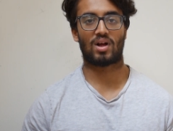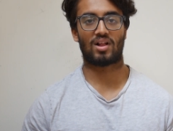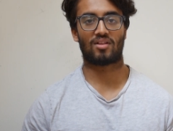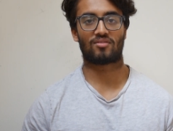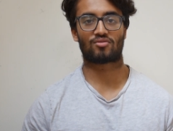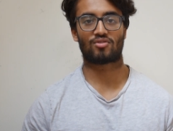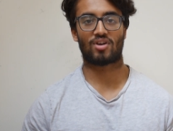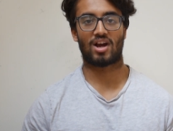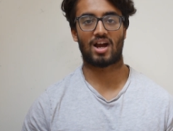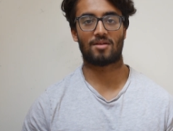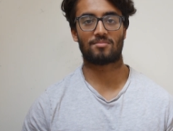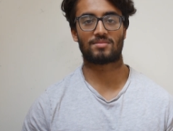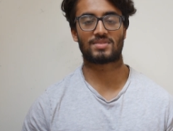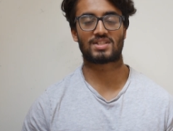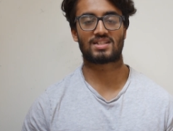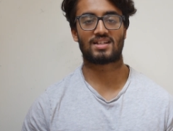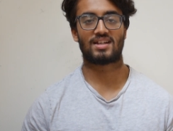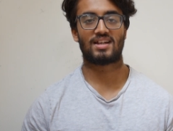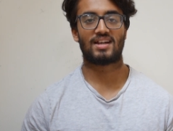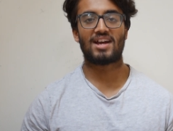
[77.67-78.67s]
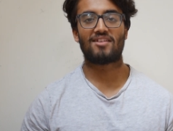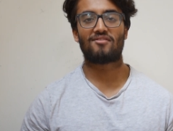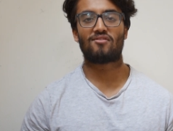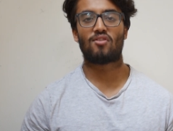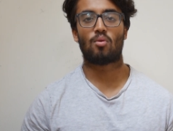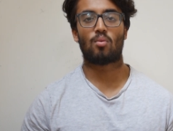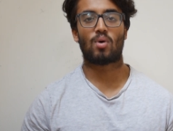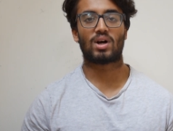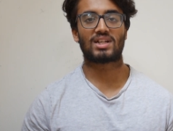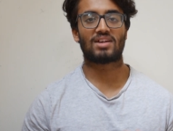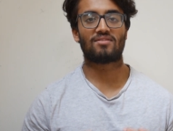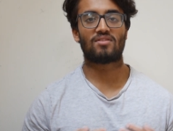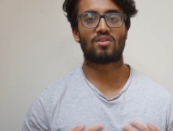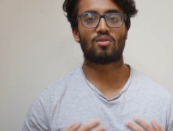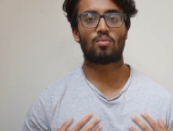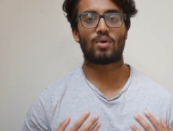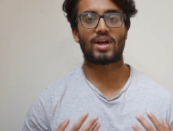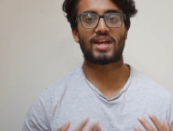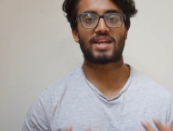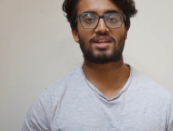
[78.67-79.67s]
12 grams. Therefore, whatever
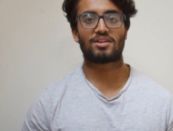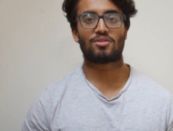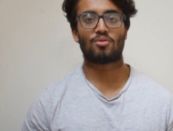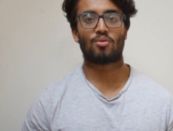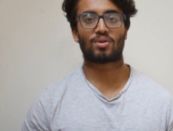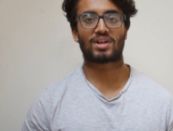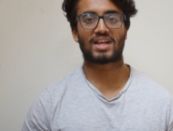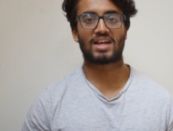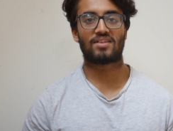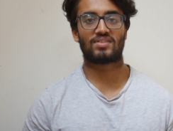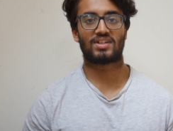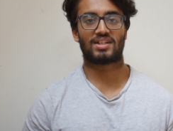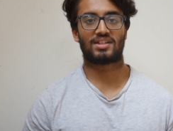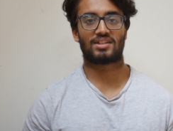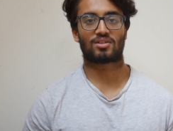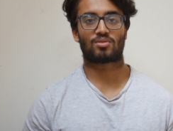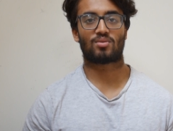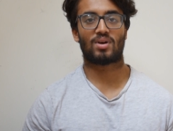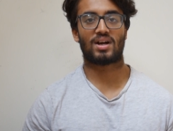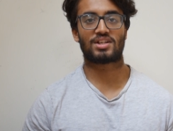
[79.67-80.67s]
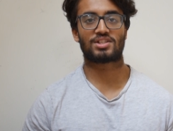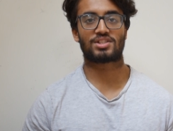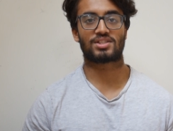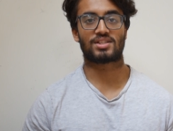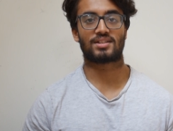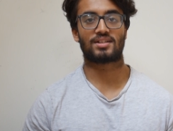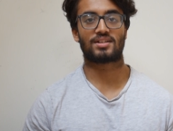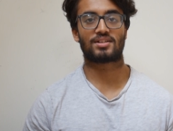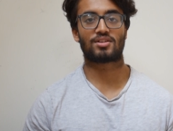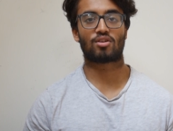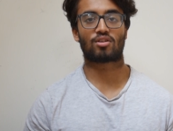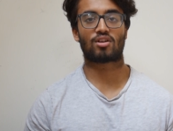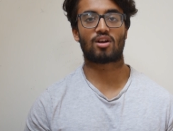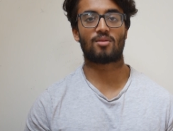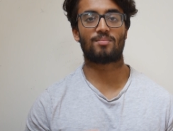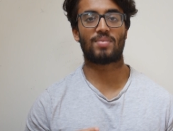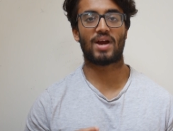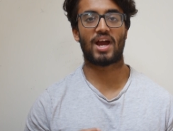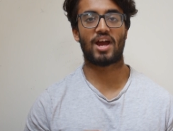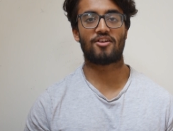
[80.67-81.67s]
weight you're given in the question, you're
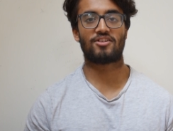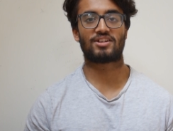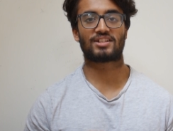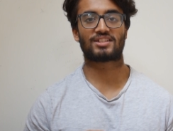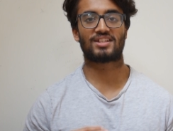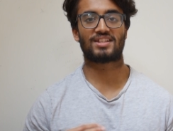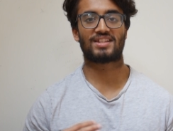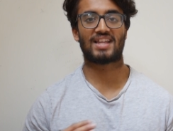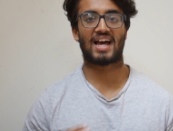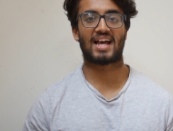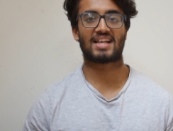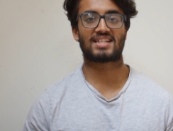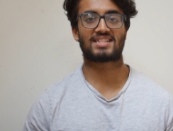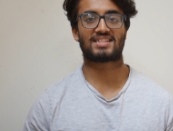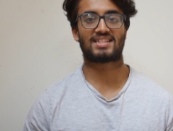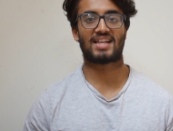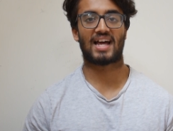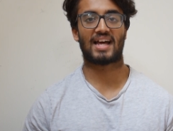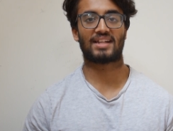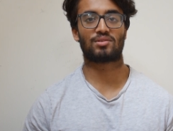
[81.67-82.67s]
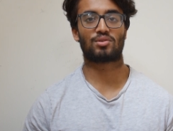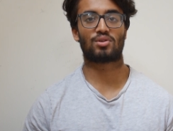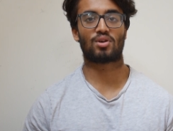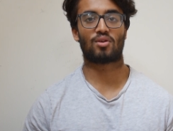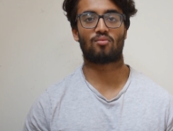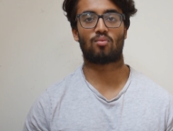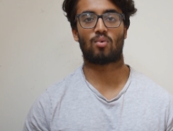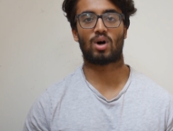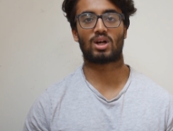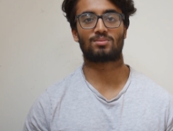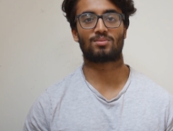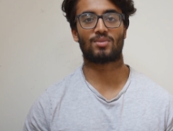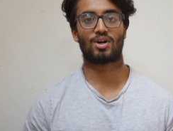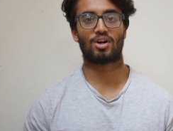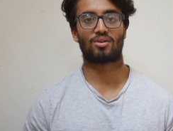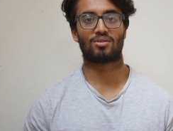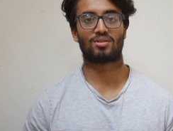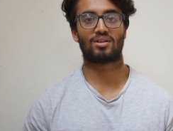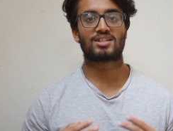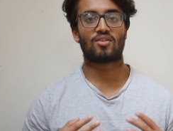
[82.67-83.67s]
comparing to that standard of one
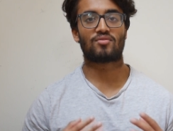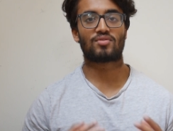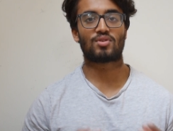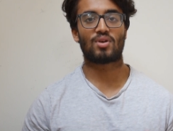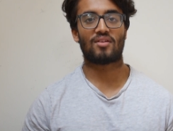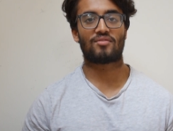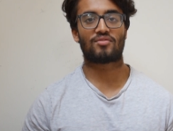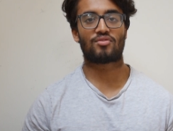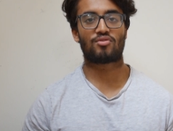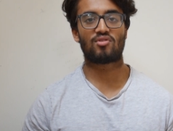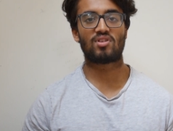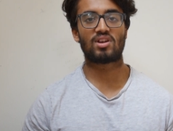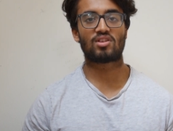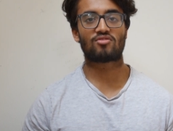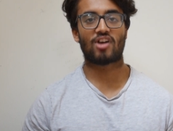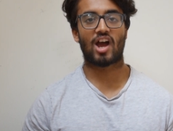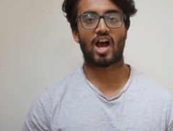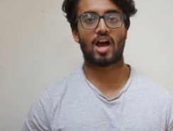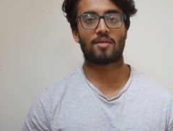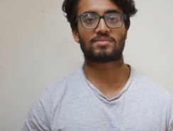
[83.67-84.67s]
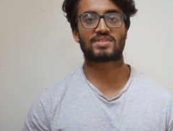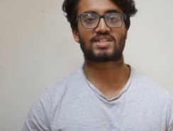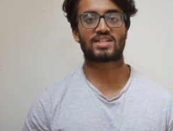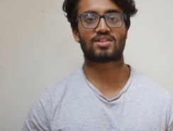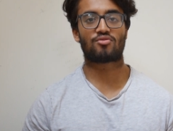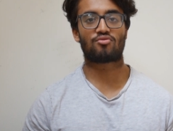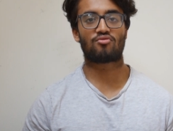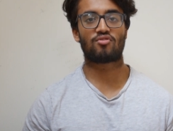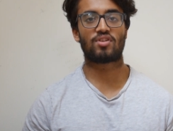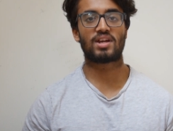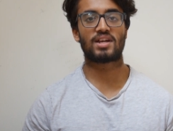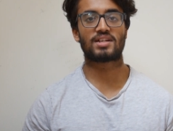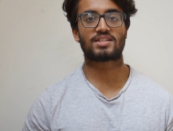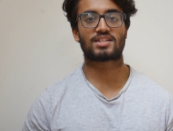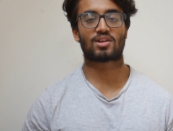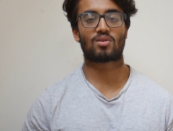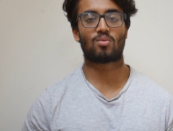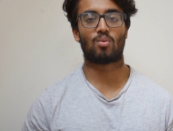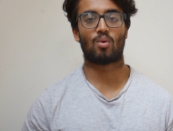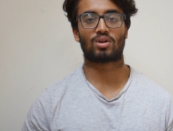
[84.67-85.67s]
mole. So if you have 3 grams, 3 is
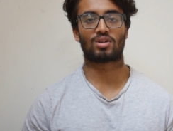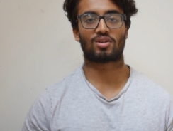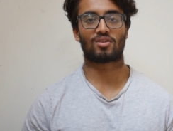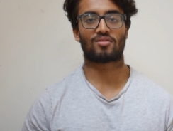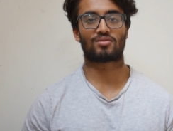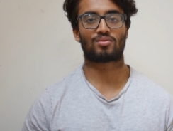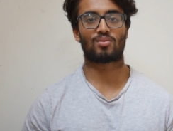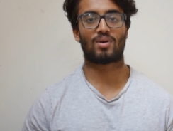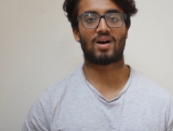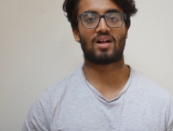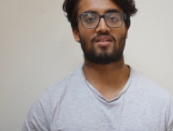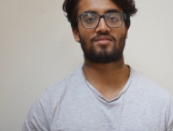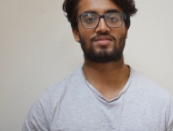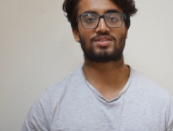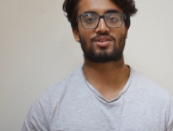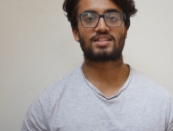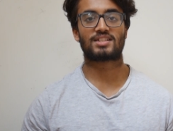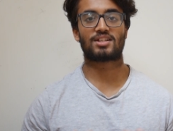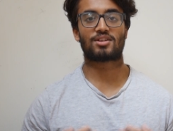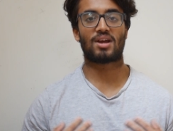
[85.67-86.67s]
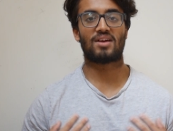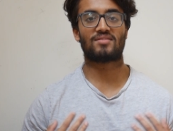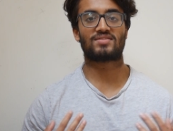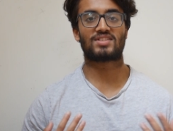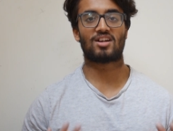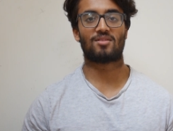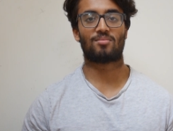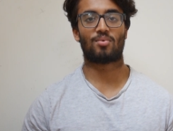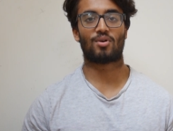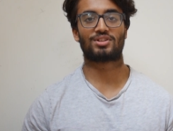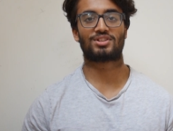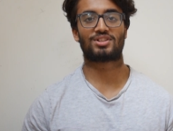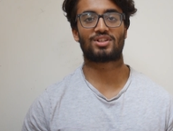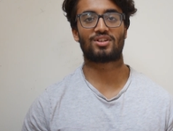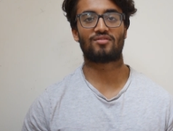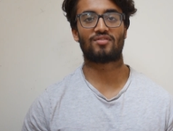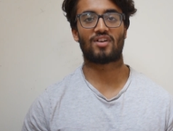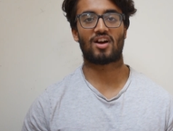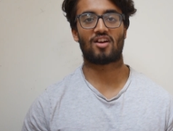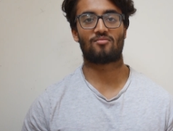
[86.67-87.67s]
a quarter of 12, so you have
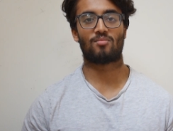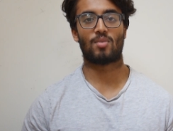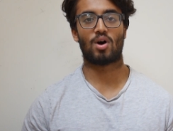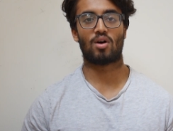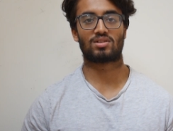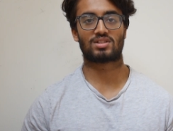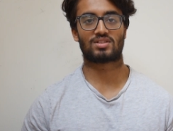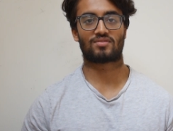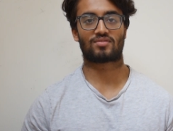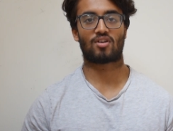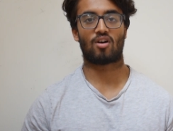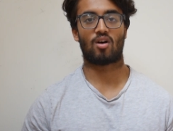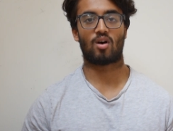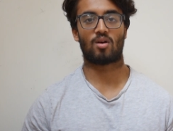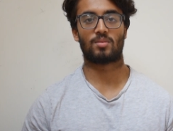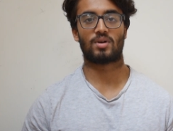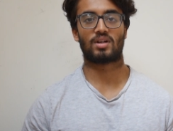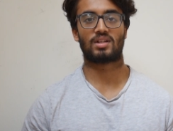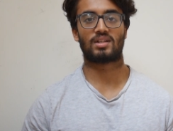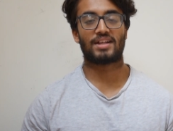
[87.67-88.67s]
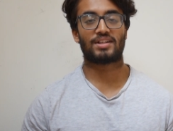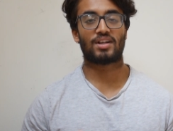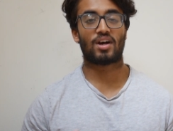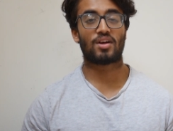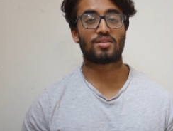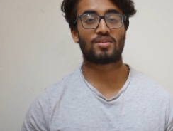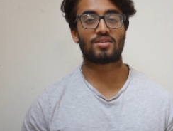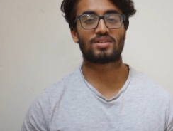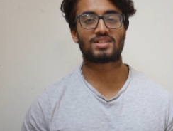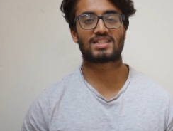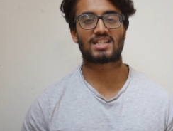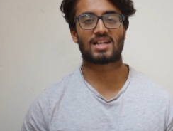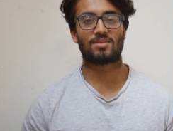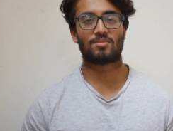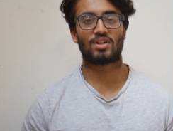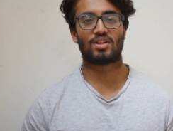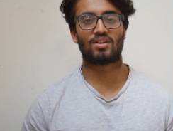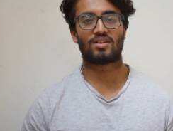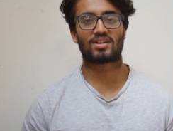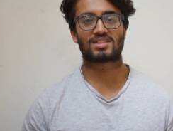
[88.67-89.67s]
0.25 moles of carbon. Another
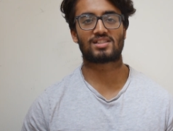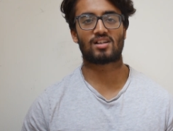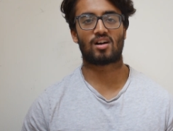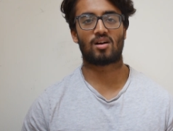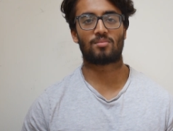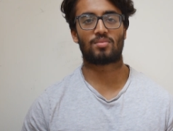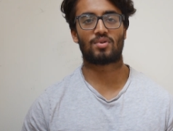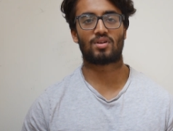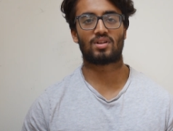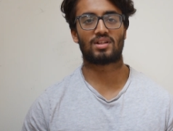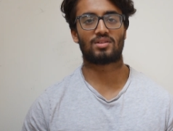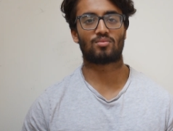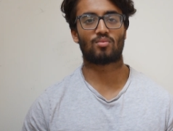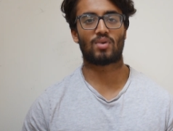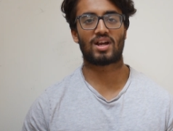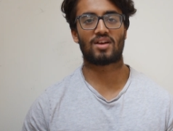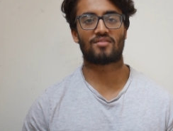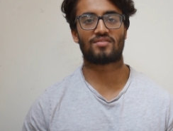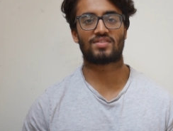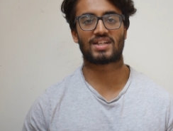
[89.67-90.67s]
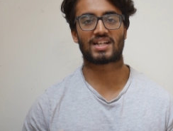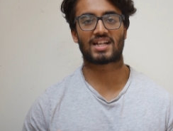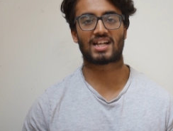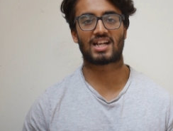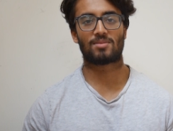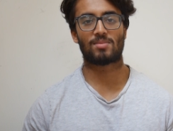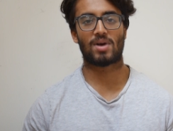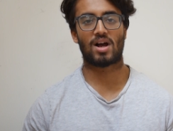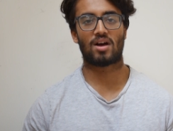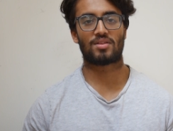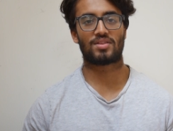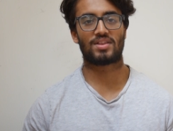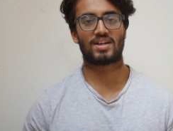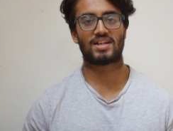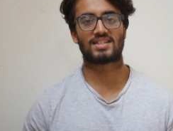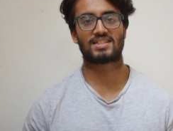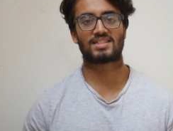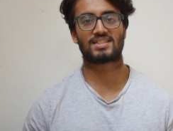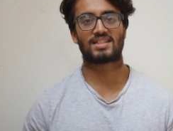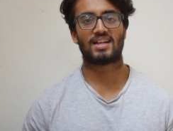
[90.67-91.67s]
similar example and way of thinking about
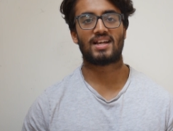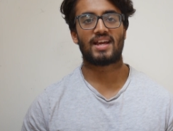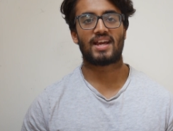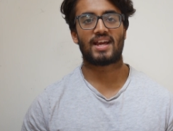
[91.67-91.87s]
this